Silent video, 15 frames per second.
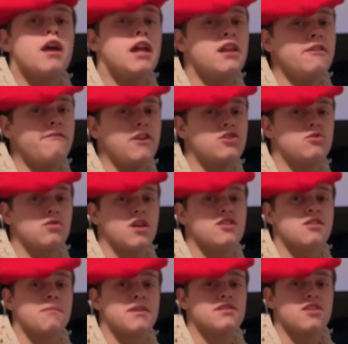
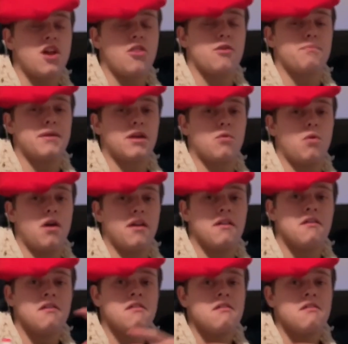Individualism is another big one.